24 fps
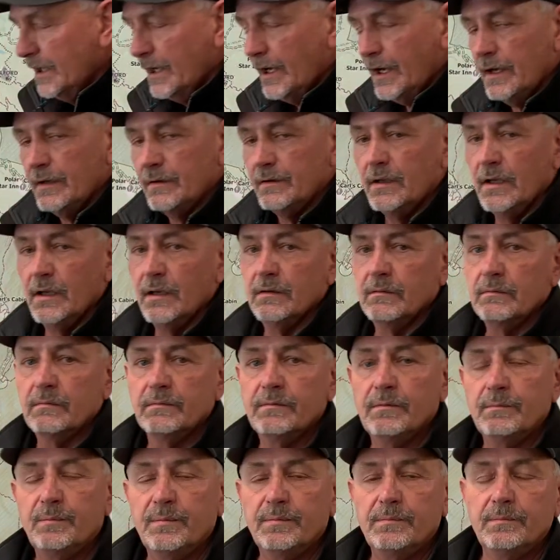and then
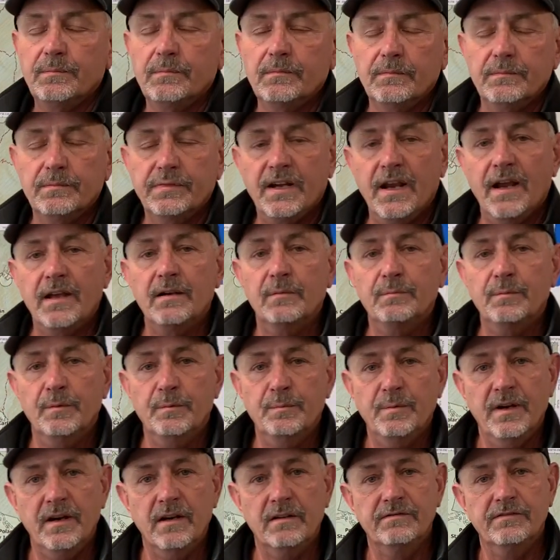kind of
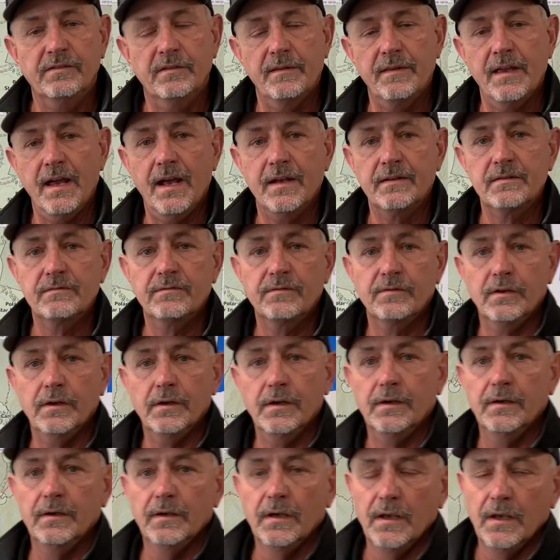prepare for that
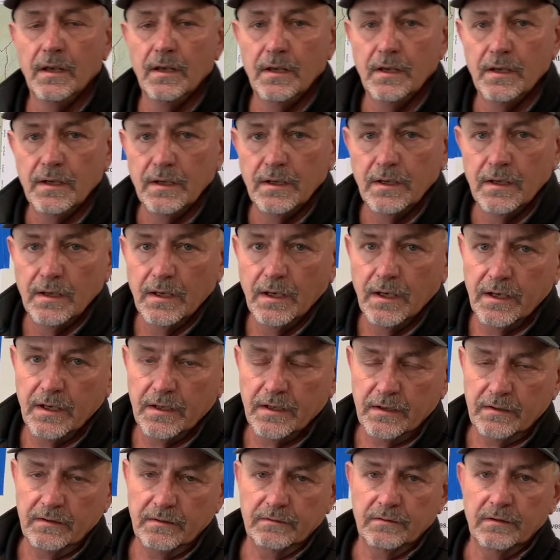for
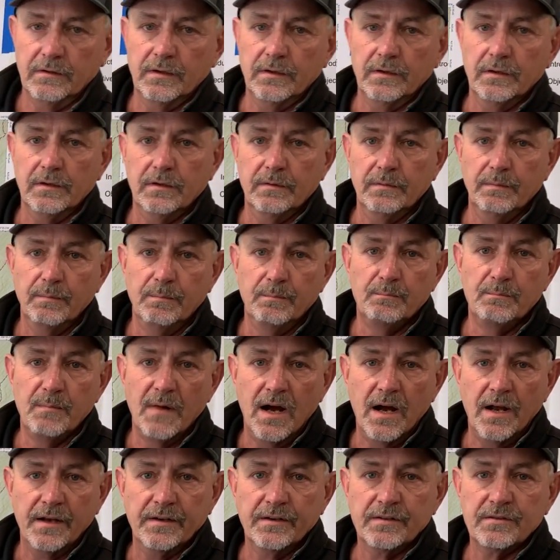either
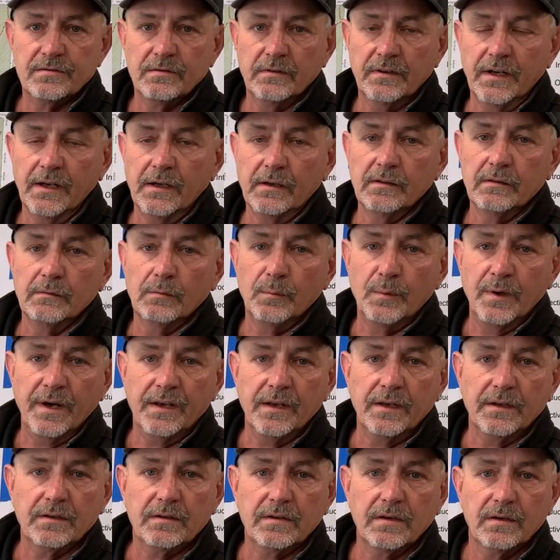monitoring or when
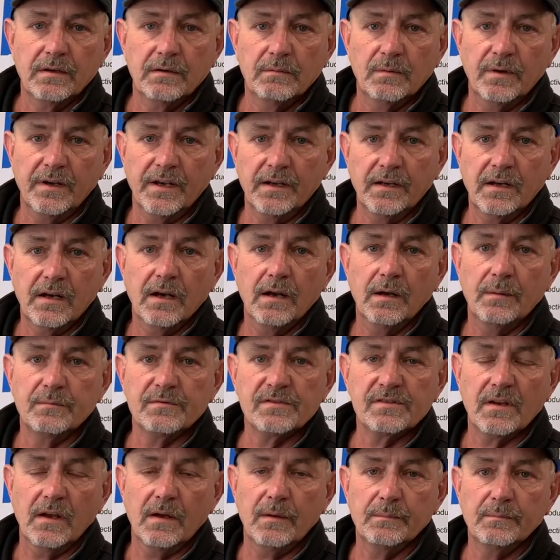it comes
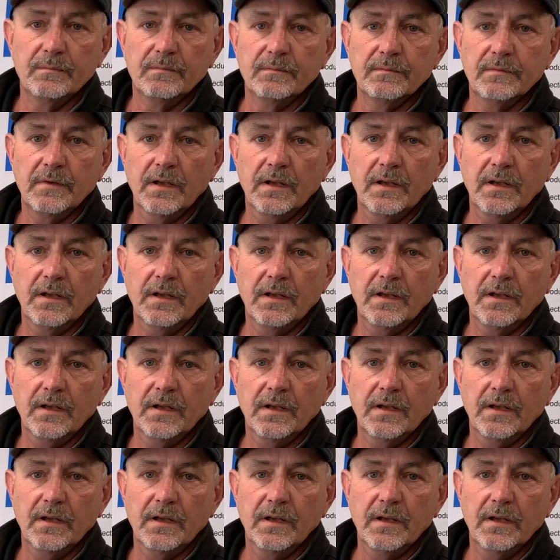up